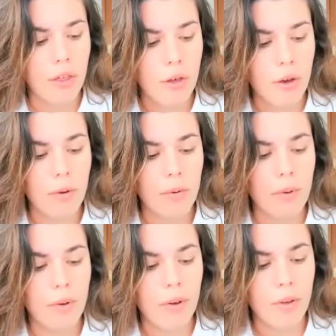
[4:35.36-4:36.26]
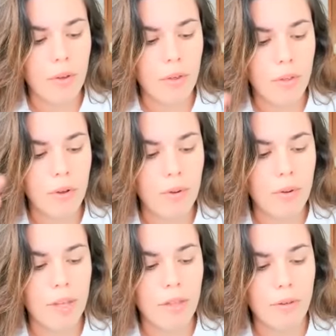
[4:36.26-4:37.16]
though
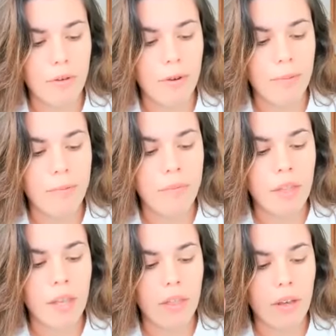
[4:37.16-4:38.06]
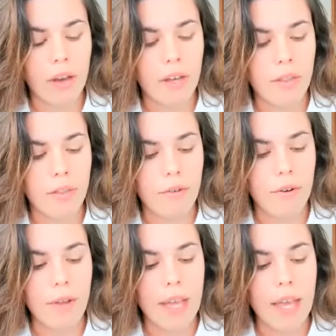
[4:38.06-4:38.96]
through and through, thought and
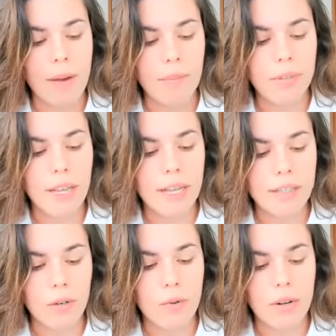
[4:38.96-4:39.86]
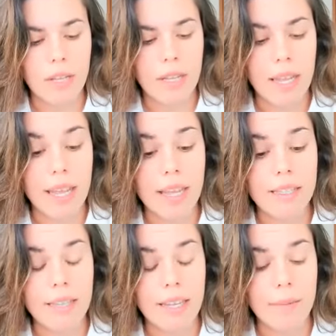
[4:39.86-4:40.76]
through, and planned accordingly,
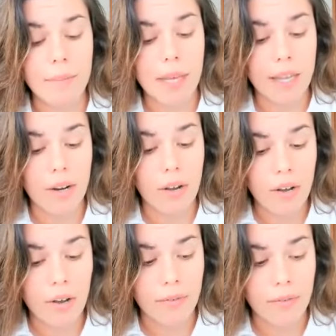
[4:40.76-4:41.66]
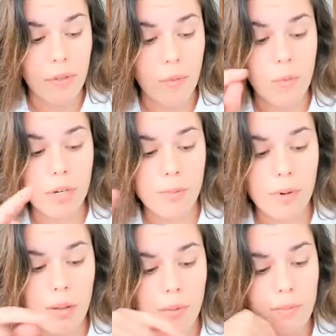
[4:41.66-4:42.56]
and it paid off. The
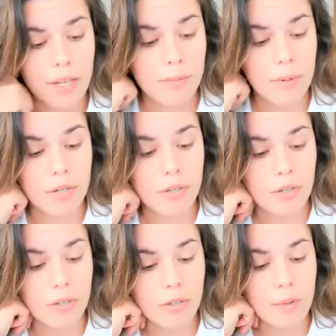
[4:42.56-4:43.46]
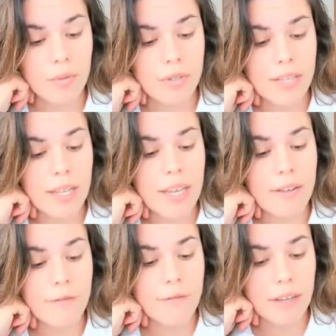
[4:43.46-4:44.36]
worst problem they experienced on the trip was
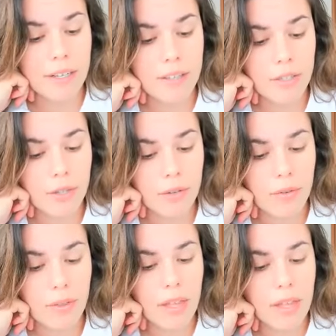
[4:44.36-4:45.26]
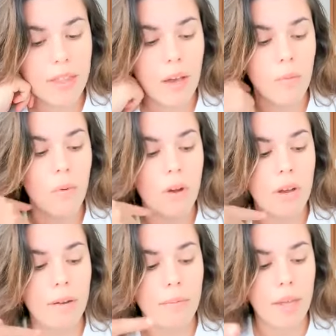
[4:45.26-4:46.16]
an infected tooth that
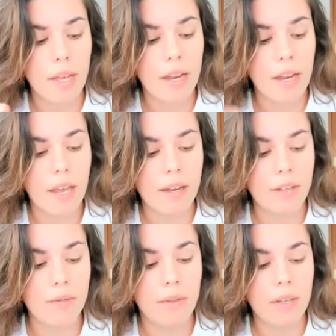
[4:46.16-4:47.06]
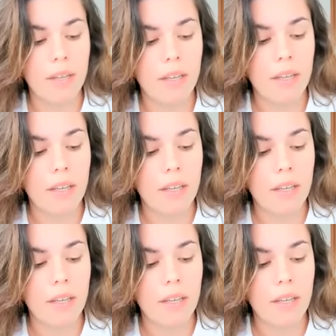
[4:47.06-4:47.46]
one man had to be